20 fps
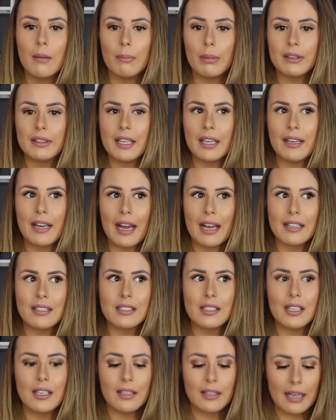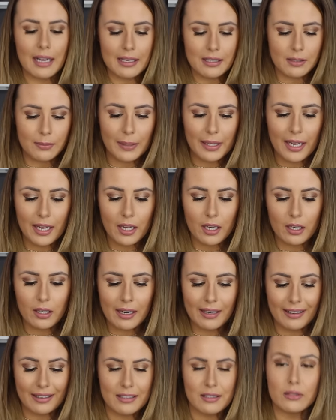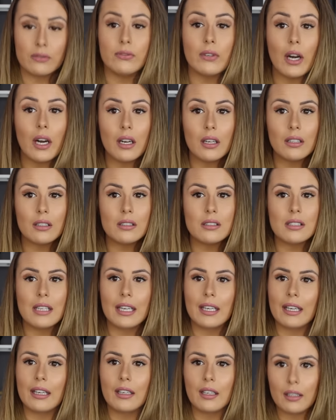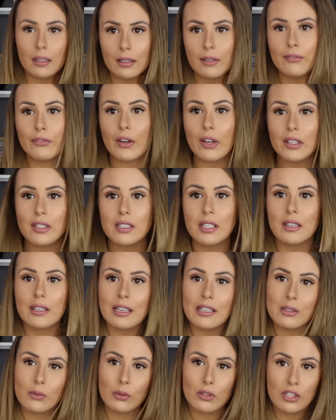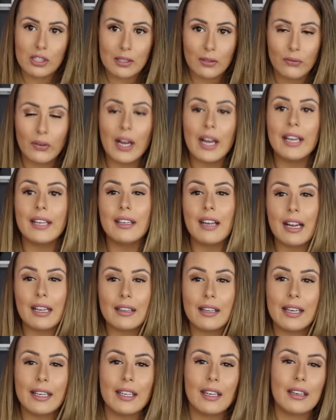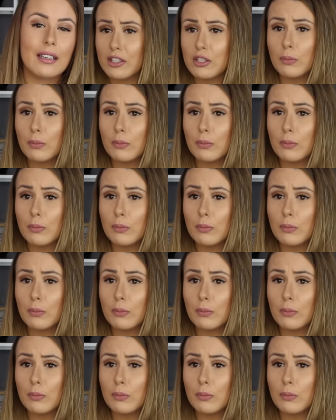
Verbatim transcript: But then as they, as my hair, I guess, falls, like it, it falls to this, which is fine. I like it.